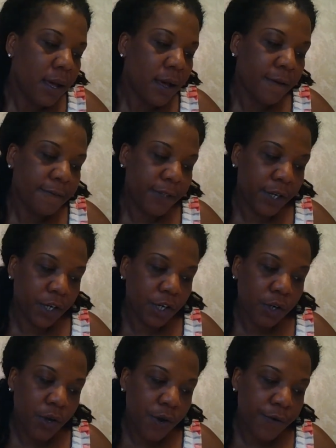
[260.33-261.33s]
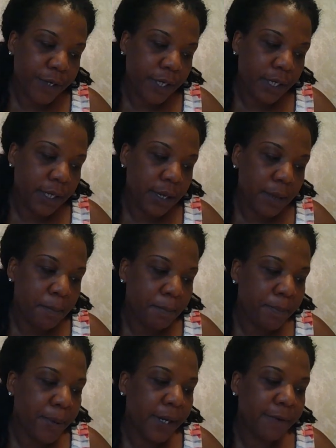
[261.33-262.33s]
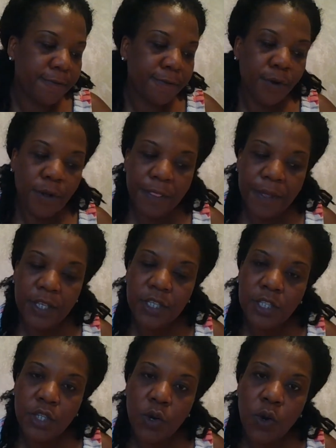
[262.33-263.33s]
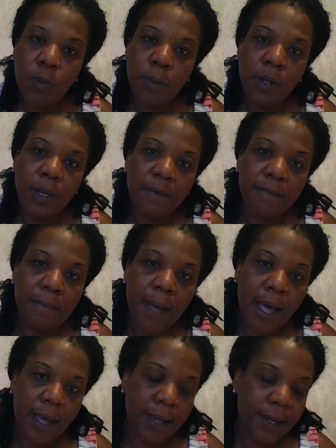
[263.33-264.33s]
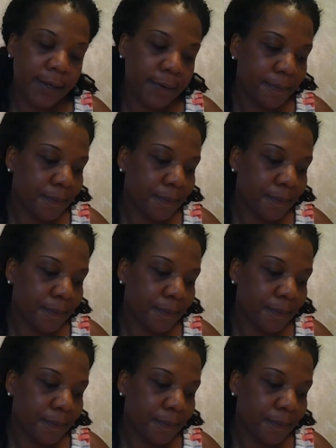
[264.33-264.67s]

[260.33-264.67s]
of their glory, but for this noble of mine,